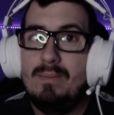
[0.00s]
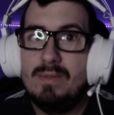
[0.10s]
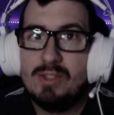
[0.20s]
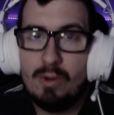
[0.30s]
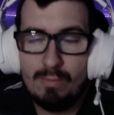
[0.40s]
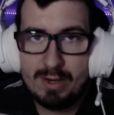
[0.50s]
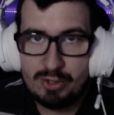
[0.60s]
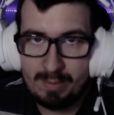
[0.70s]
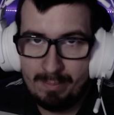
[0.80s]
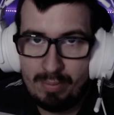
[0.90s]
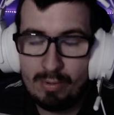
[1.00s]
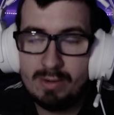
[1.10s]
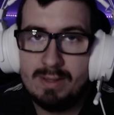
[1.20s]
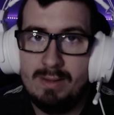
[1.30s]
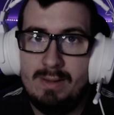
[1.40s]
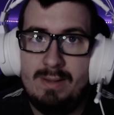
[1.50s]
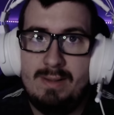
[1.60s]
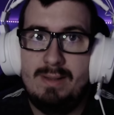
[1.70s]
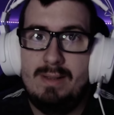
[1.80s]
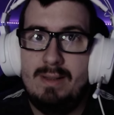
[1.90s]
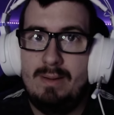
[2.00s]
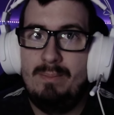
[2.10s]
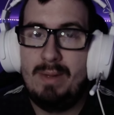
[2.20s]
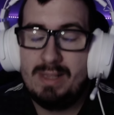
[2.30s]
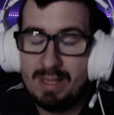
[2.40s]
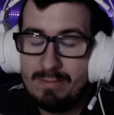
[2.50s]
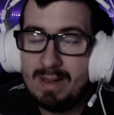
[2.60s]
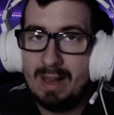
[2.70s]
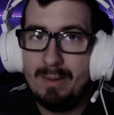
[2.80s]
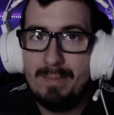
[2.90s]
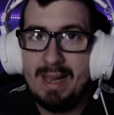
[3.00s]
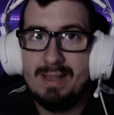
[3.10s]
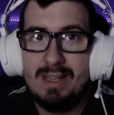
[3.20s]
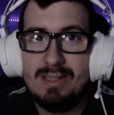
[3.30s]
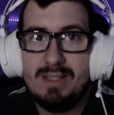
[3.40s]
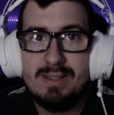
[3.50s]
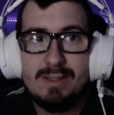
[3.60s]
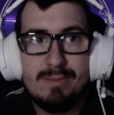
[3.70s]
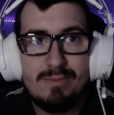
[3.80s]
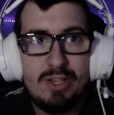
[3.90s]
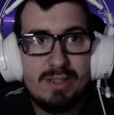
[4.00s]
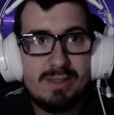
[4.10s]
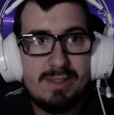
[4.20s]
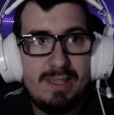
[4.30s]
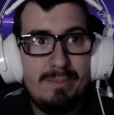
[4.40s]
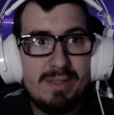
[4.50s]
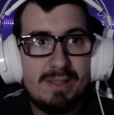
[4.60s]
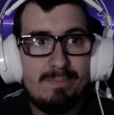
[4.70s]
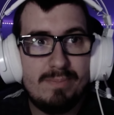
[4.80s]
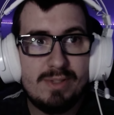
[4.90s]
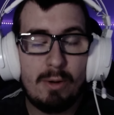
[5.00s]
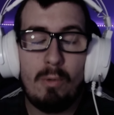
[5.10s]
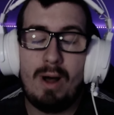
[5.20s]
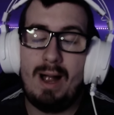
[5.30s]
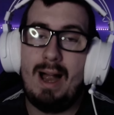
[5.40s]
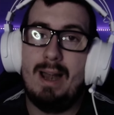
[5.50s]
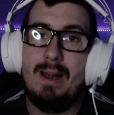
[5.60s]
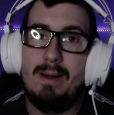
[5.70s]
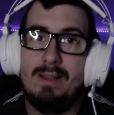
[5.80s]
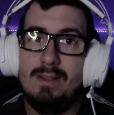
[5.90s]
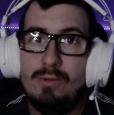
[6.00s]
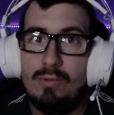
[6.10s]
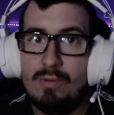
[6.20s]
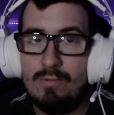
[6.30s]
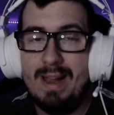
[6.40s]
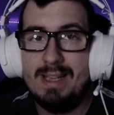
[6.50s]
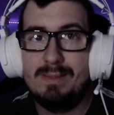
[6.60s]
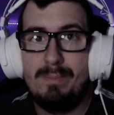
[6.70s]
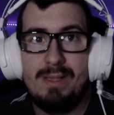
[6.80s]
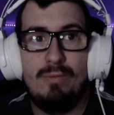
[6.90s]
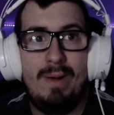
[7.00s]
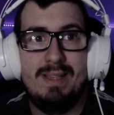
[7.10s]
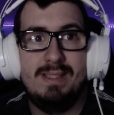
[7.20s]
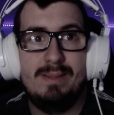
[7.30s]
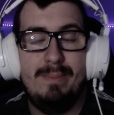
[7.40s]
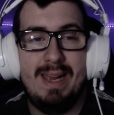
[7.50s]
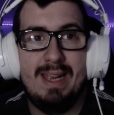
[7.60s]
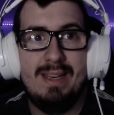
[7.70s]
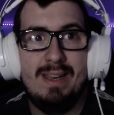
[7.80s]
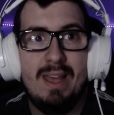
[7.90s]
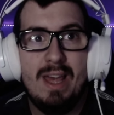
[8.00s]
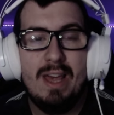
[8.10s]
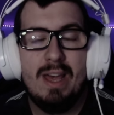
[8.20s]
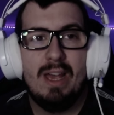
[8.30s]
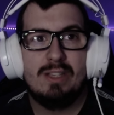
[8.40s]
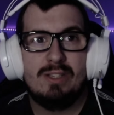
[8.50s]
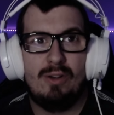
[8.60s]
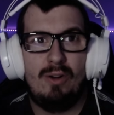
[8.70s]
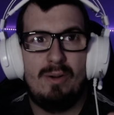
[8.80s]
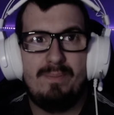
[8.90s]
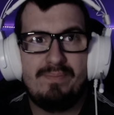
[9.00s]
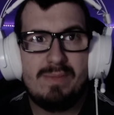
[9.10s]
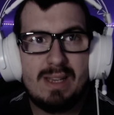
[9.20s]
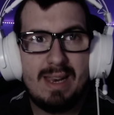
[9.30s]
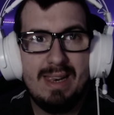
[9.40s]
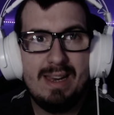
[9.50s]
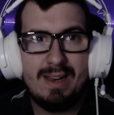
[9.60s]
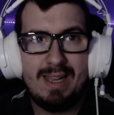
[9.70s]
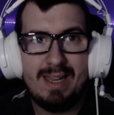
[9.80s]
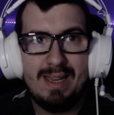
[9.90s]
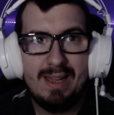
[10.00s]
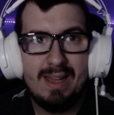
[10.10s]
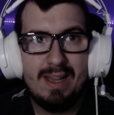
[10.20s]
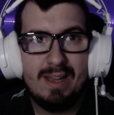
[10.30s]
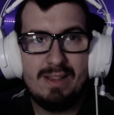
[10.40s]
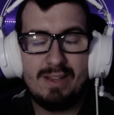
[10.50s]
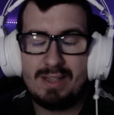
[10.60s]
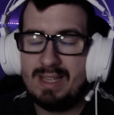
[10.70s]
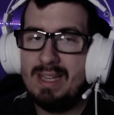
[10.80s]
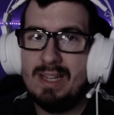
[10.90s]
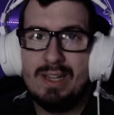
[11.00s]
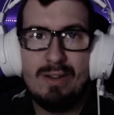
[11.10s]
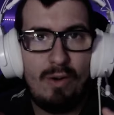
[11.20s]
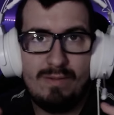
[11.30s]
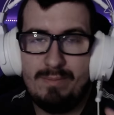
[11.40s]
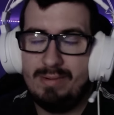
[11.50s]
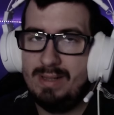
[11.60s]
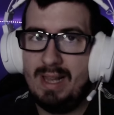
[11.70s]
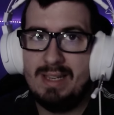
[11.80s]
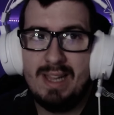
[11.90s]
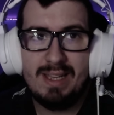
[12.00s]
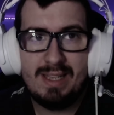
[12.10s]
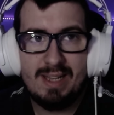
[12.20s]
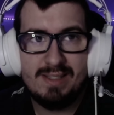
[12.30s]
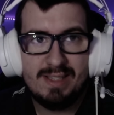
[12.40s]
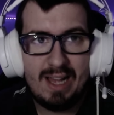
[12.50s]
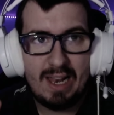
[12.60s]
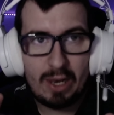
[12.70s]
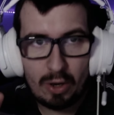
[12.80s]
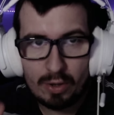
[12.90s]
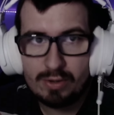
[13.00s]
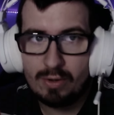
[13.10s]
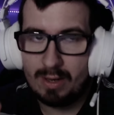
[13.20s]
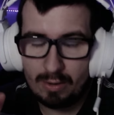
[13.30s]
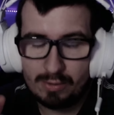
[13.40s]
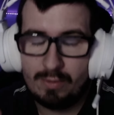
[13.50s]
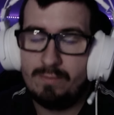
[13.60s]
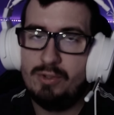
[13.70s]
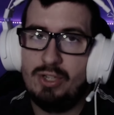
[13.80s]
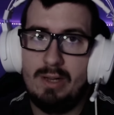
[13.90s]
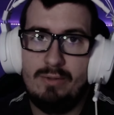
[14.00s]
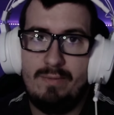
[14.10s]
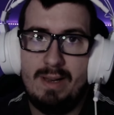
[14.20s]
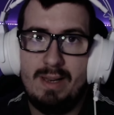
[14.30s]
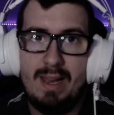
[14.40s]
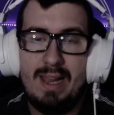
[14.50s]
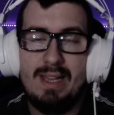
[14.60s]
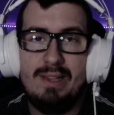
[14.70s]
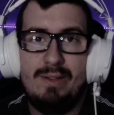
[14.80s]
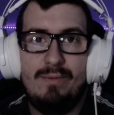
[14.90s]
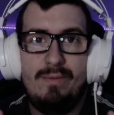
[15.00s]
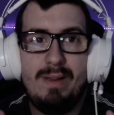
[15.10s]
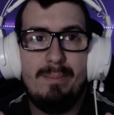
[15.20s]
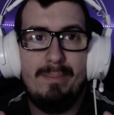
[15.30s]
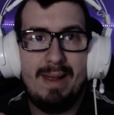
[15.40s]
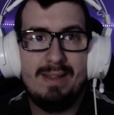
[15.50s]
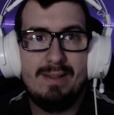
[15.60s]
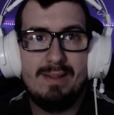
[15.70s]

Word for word: so much important material, man, that it just seems so hard to grasp at once, man. So clearly the king of Britannia has a lot of children, and we met